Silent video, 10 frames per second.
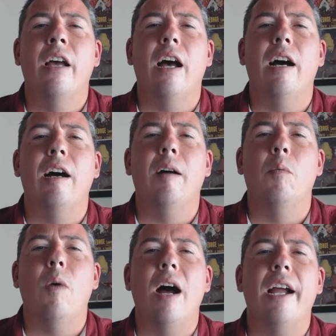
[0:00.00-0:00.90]
uh,
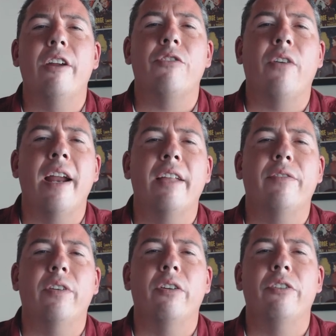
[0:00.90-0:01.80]
wire
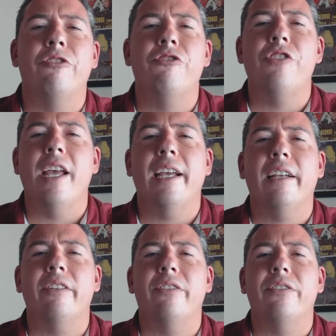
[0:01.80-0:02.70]
transfers,
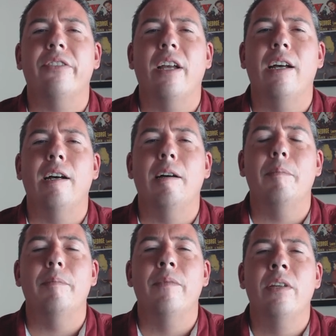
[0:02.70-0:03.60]
checks,
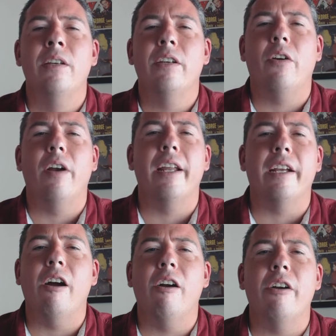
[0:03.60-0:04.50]
um,
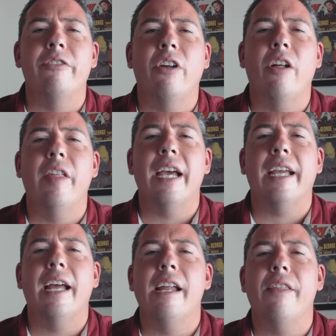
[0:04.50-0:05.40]
credit cards, all
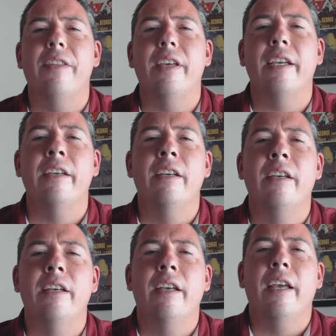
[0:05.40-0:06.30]
that kind of thing.
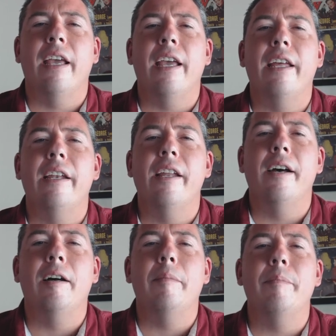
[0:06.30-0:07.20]
And
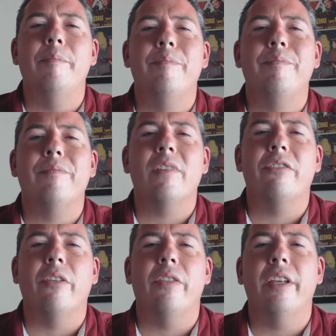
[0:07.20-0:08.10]
um,
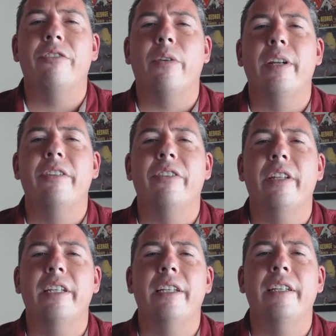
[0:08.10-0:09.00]
so things are
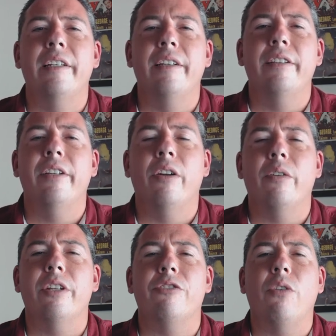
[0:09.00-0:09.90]
easily, you
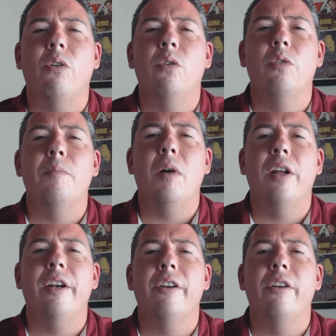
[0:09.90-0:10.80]
know, controlled,
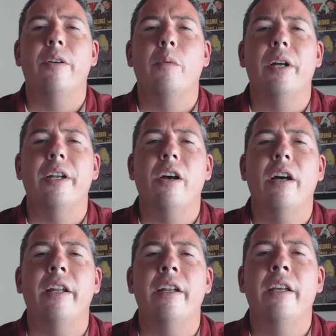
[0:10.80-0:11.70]
monitored,
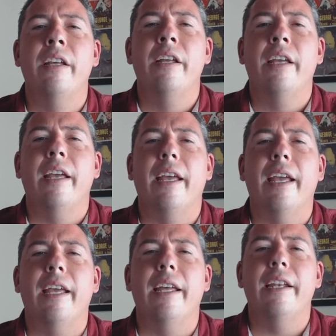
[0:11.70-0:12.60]
whatnot.
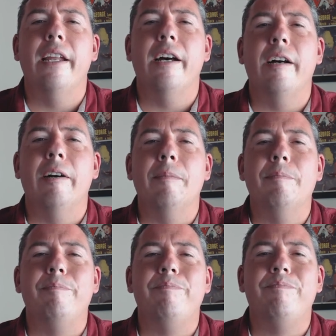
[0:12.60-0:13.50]
And um,